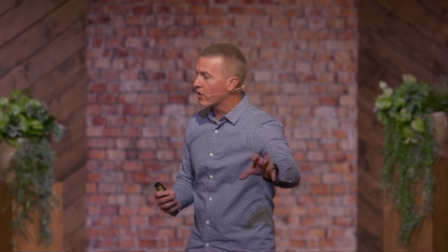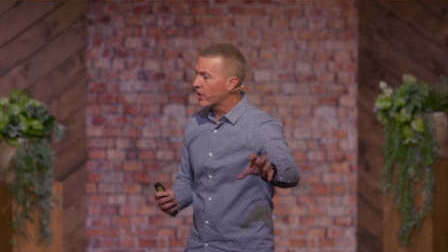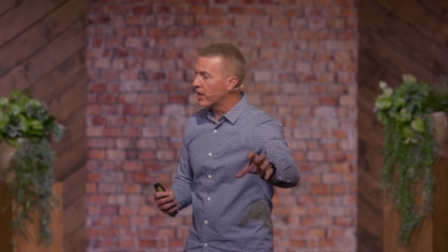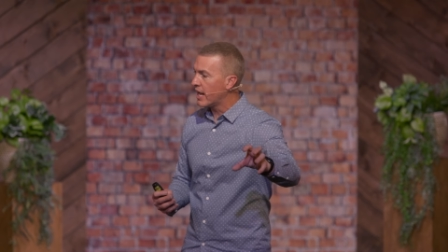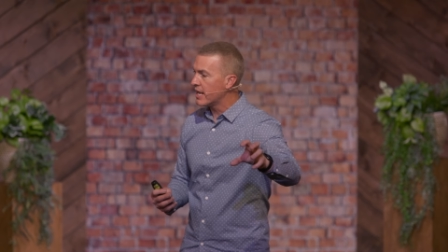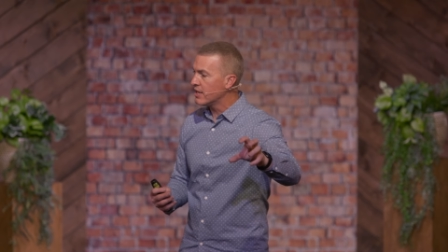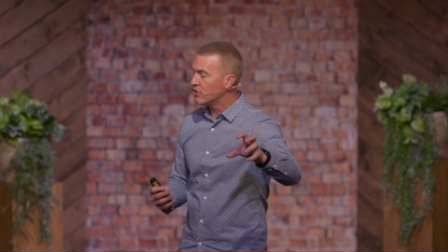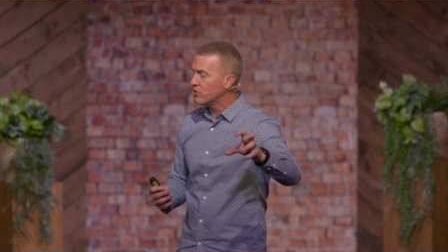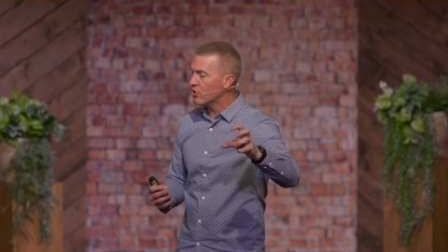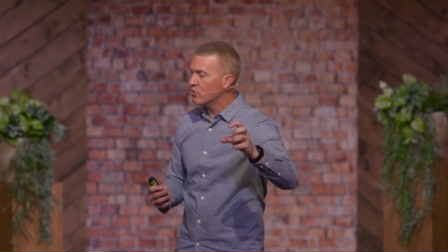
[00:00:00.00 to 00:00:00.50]
And
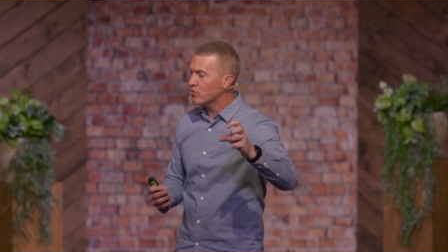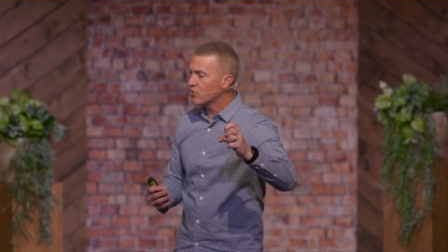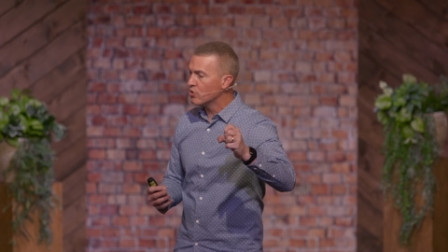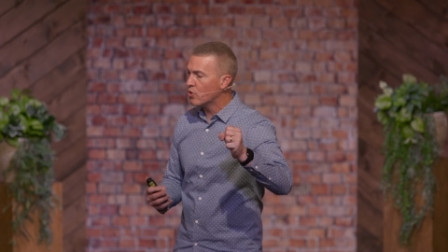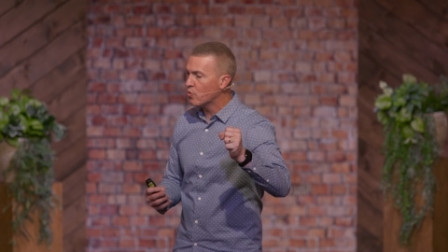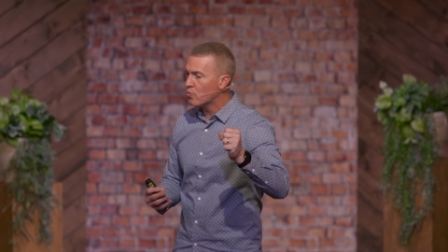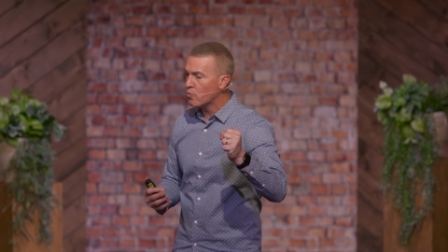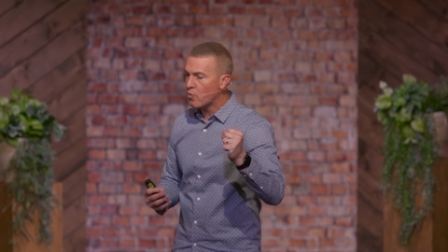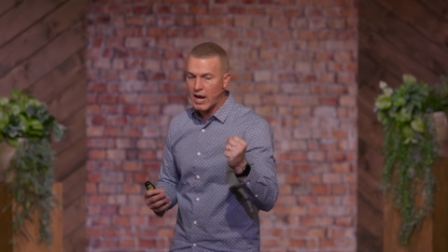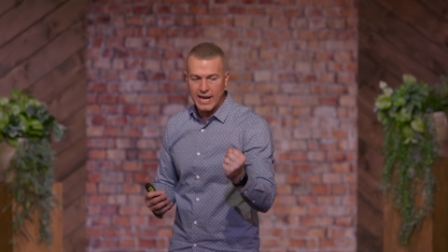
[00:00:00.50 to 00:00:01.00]
I don't know
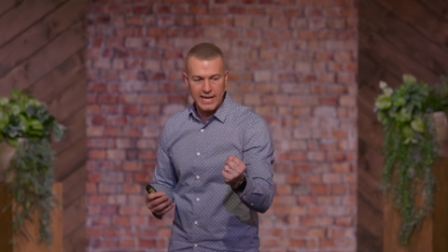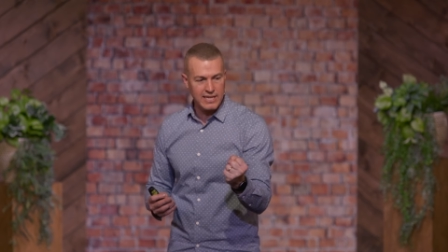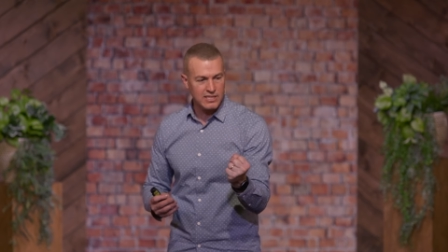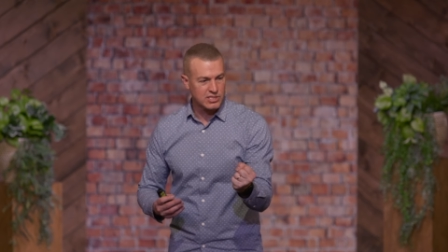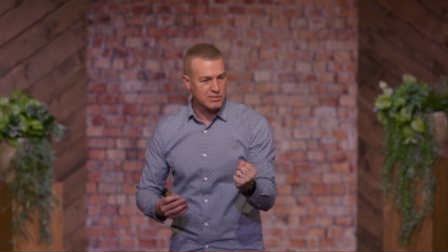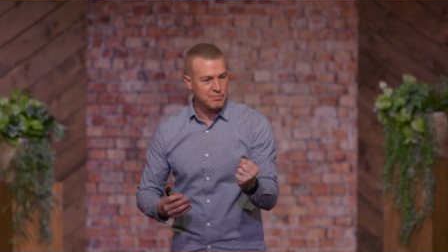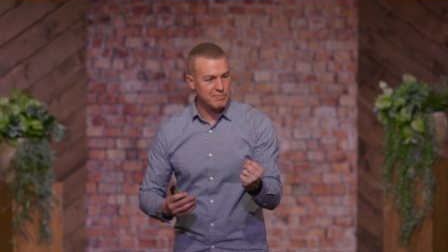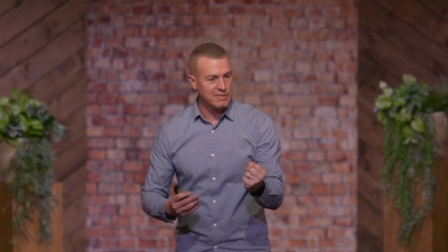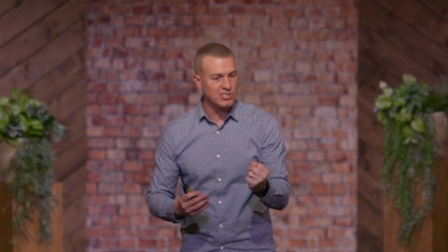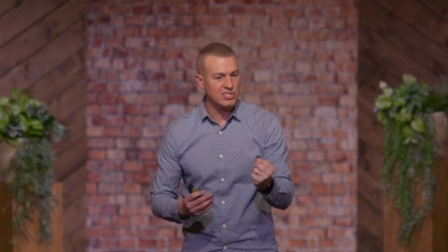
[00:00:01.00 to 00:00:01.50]
why
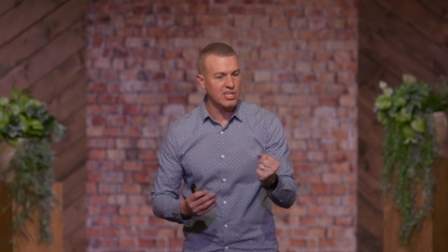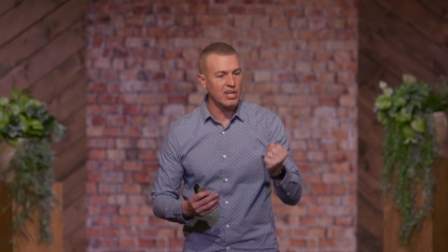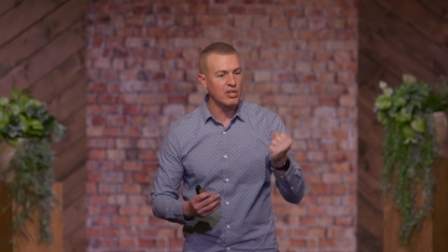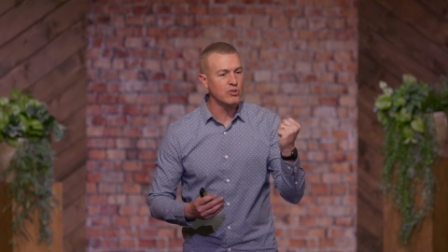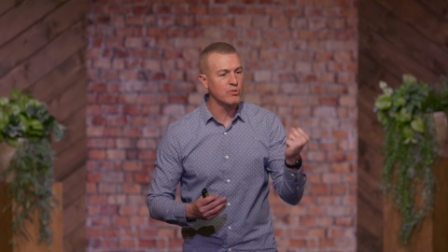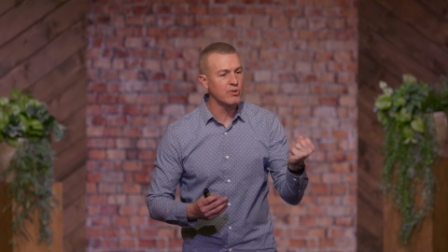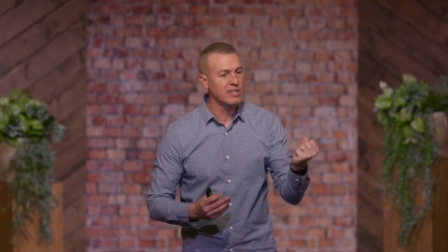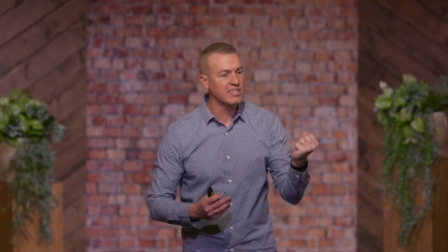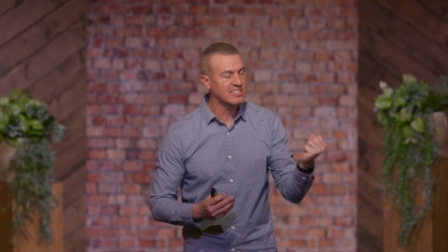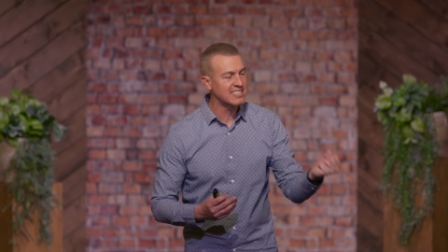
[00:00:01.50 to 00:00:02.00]
it's missing. I
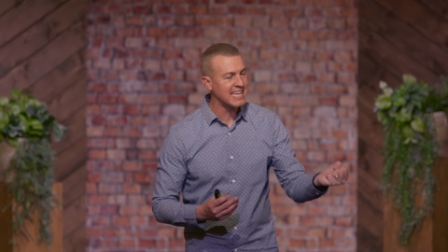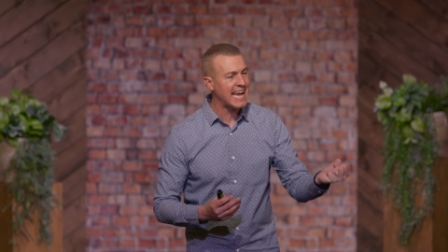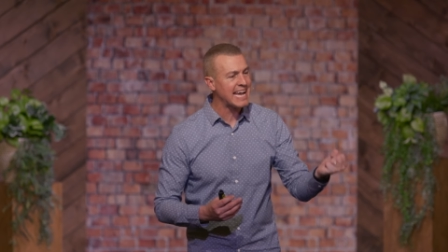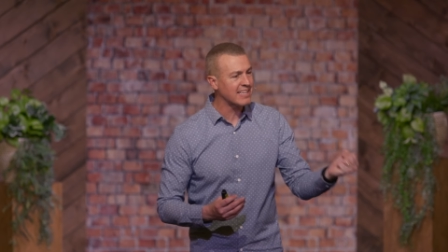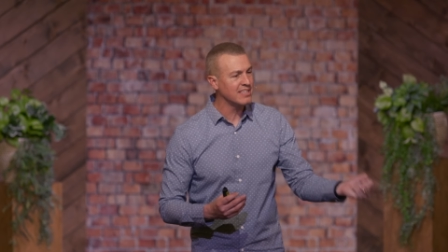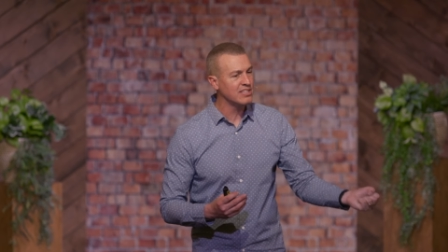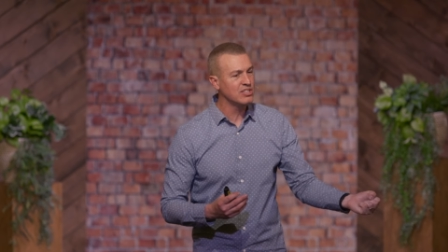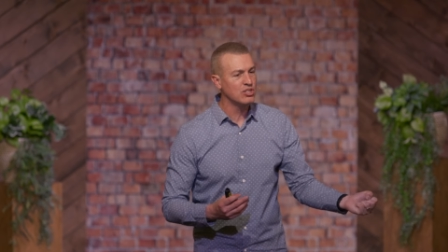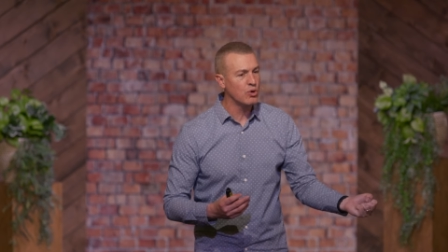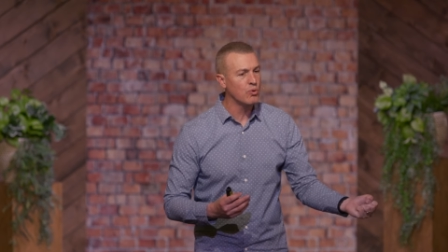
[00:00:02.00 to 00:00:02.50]
don't
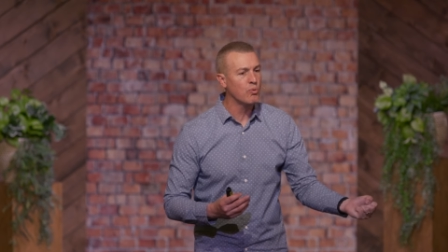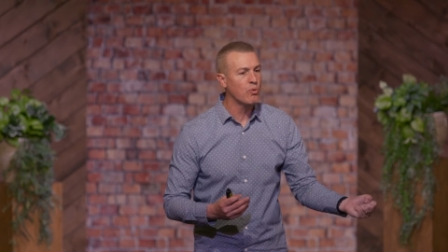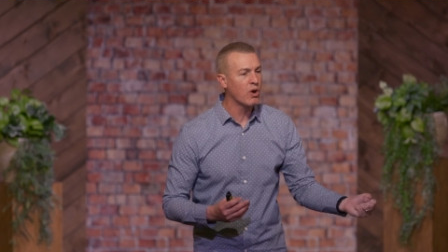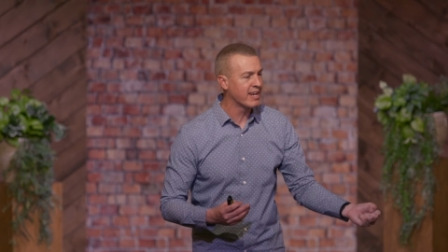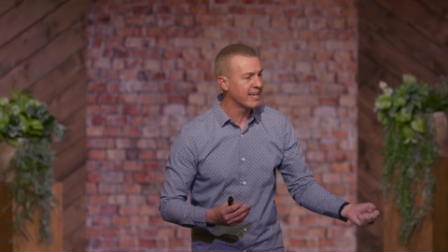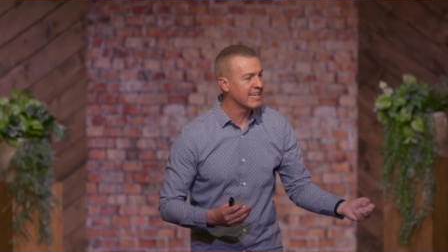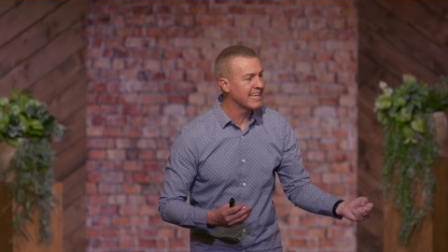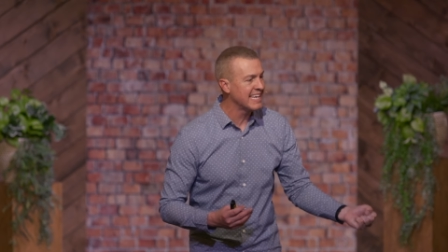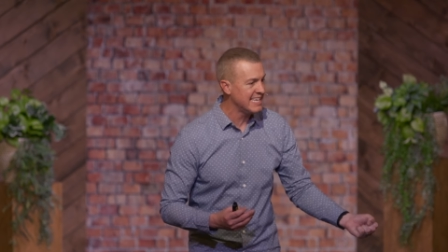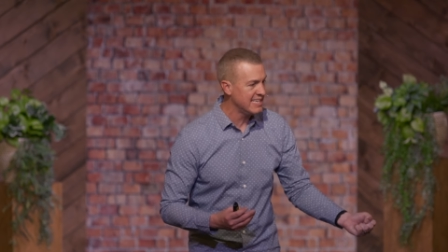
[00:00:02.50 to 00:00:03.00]
exactly know what
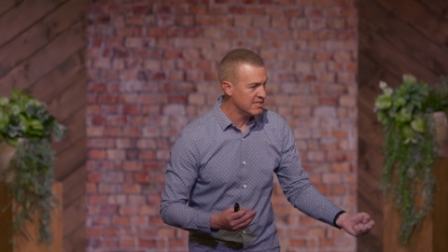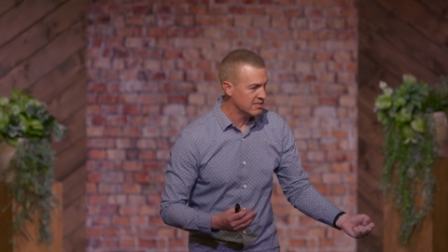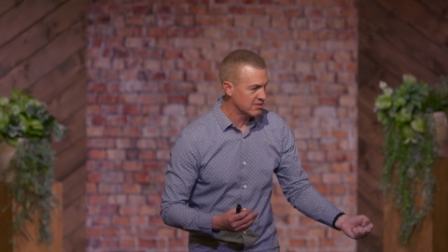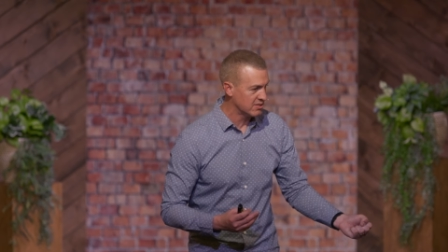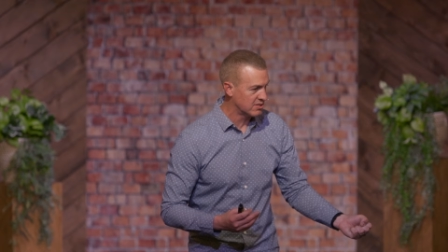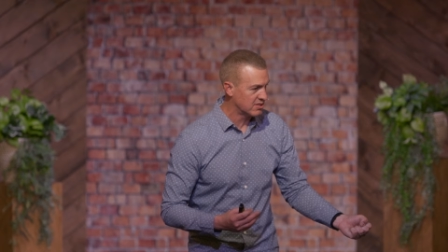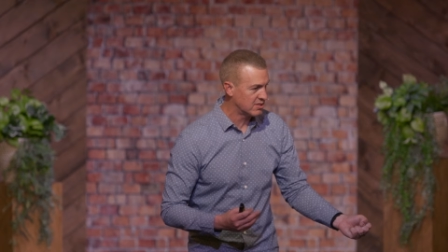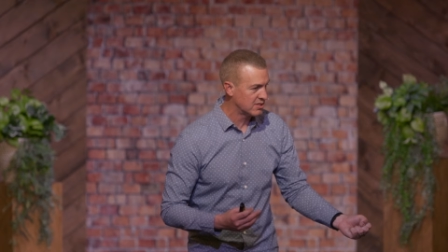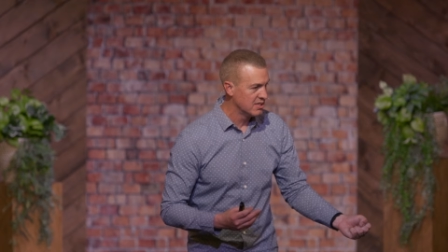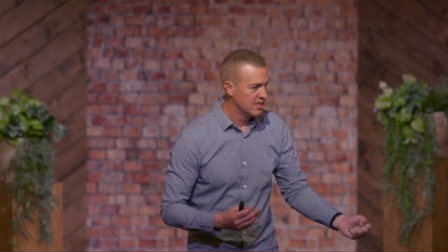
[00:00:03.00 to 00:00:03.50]
it
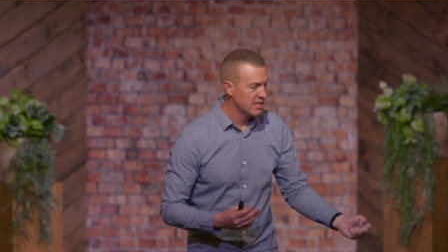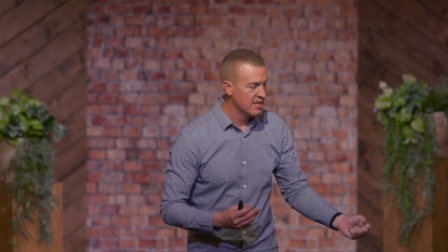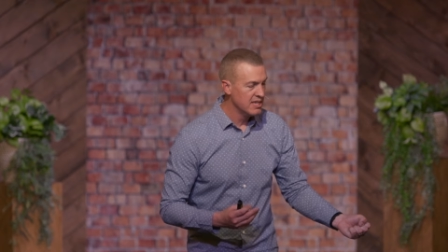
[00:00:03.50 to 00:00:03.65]
is.